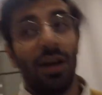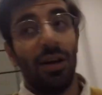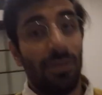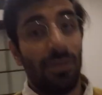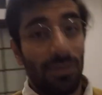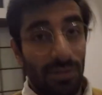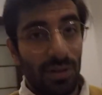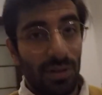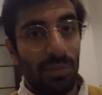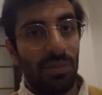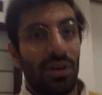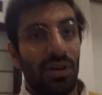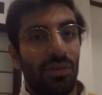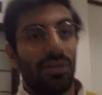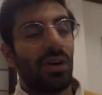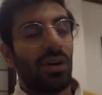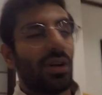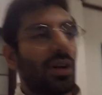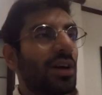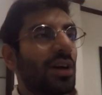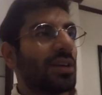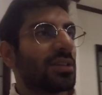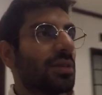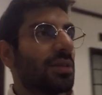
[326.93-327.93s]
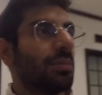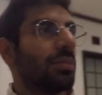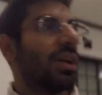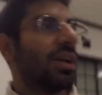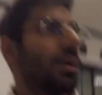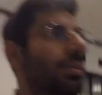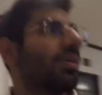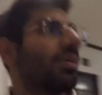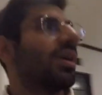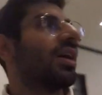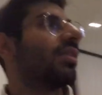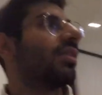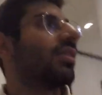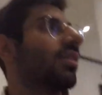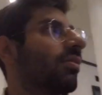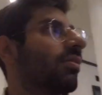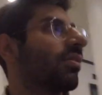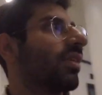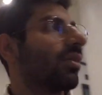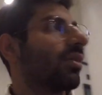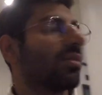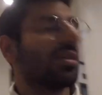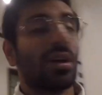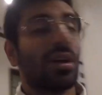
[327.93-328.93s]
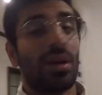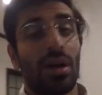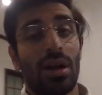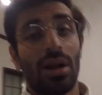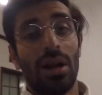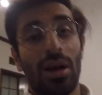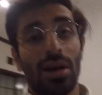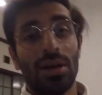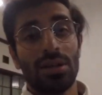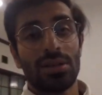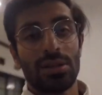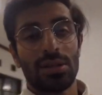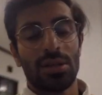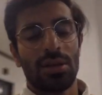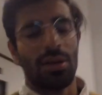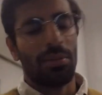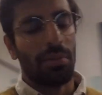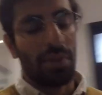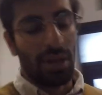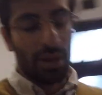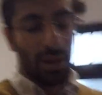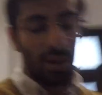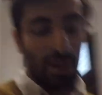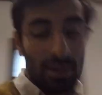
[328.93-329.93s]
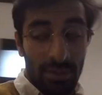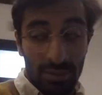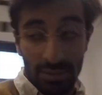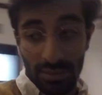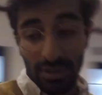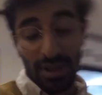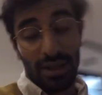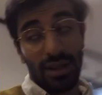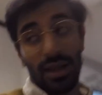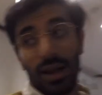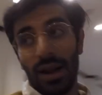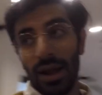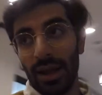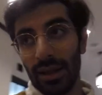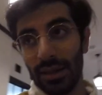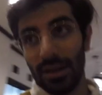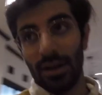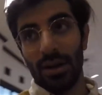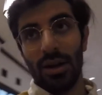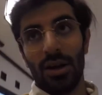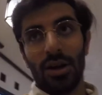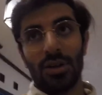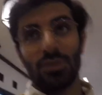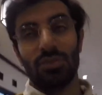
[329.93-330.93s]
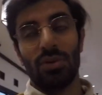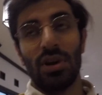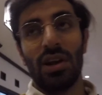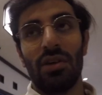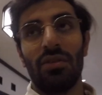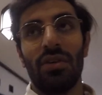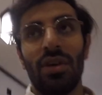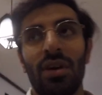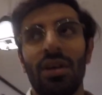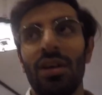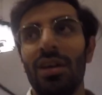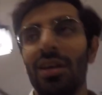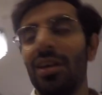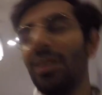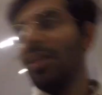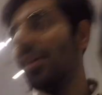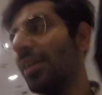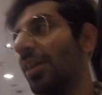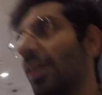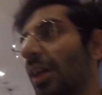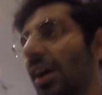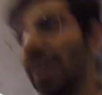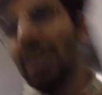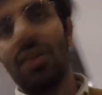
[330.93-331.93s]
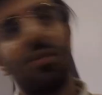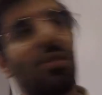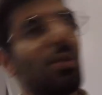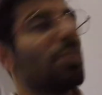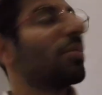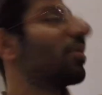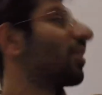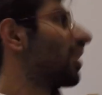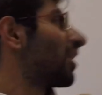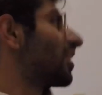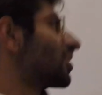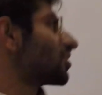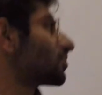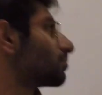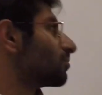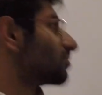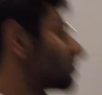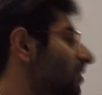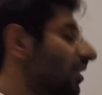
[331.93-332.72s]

filming around asking people how they found the class. I mean, did they like the class, whatever. And I remember Rasmus